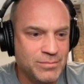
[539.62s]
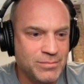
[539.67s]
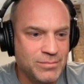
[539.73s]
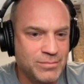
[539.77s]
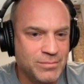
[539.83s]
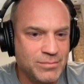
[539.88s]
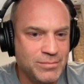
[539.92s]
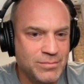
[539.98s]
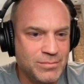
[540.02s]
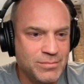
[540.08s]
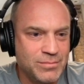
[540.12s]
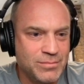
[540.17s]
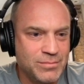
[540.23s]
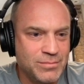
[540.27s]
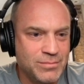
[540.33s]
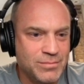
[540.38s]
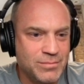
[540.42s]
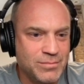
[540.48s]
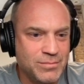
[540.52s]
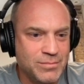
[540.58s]

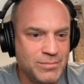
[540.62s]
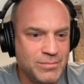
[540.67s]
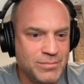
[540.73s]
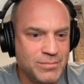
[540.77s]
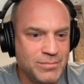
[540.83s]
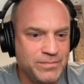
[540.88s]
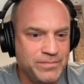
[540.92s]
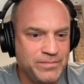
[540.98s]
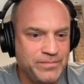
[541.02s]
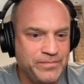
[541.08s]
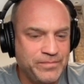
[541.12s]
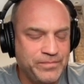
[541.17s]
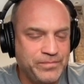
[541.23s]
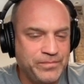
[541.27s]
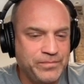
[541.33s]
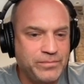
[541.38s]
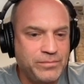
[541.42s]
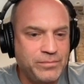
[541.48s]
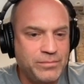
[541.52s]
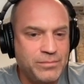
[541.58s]

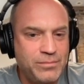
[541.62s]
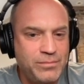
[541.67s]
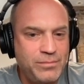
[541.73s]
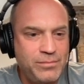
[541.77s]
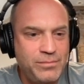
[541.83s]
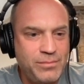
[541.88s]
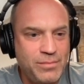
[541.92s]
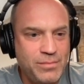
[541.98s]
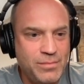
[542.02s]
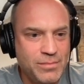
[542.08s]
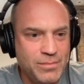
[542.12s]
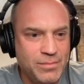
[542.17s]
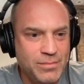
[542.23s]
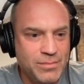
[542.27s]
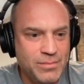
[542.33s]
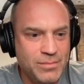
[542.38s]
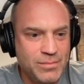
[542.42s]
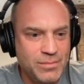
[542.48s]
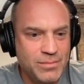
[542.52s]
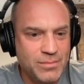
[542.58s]

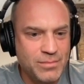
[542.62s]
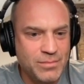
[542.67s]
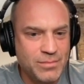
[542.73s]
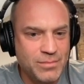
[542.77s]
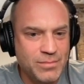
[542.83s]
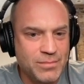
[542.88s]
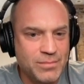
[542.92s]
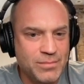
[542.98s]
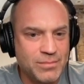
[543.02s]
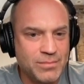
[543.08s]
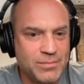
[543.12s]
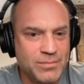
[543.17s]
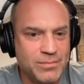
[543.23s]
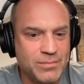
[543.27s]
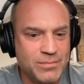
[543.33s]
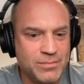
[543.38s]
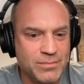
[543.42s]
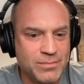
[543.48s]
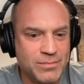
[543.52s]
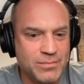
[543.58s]

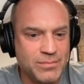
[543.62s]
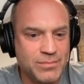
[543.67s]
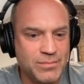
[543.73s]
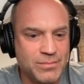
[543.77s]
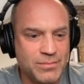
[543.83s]
(silent)